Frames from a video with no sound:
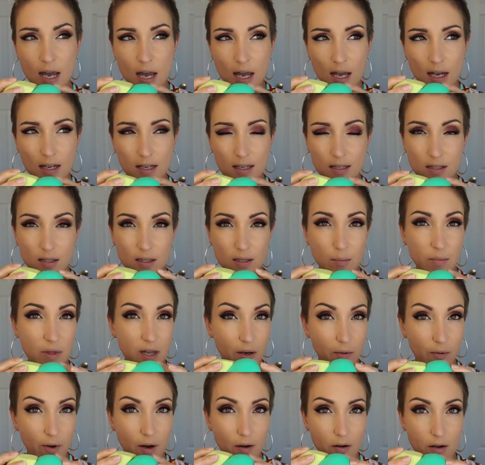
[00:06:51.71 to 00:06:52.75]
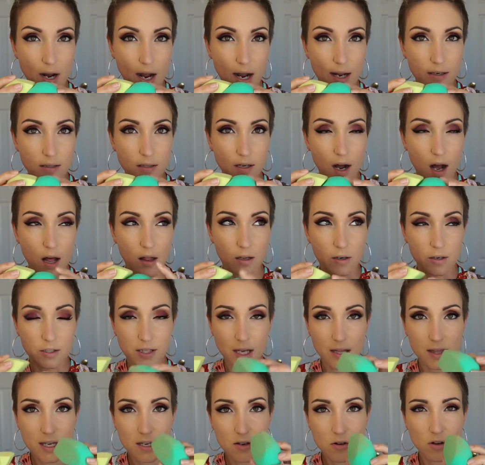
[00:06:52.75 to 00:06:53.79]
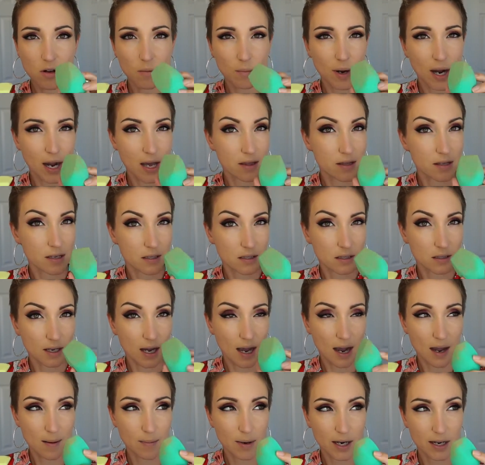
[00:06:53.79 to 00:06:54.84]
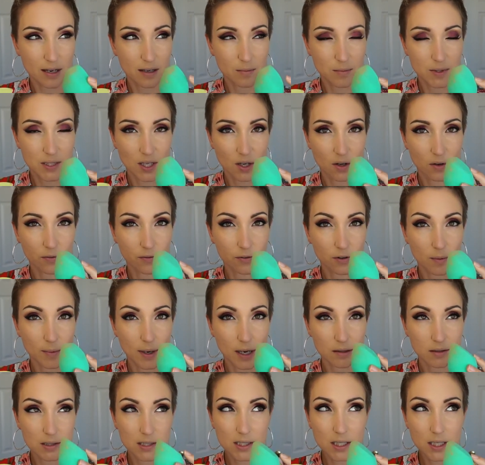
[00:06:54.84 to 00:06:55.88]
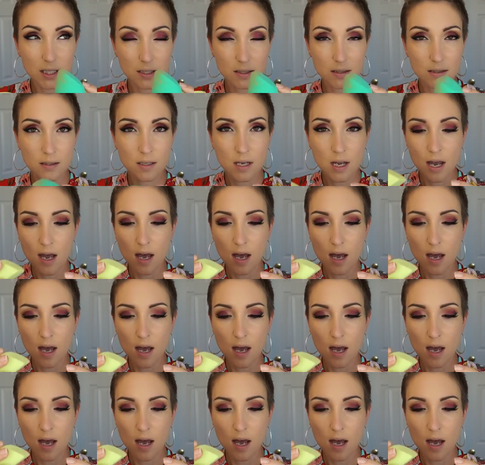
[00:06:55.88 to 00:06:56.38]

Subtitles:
is something around $9. I think you can buy this guy by himself for about $6,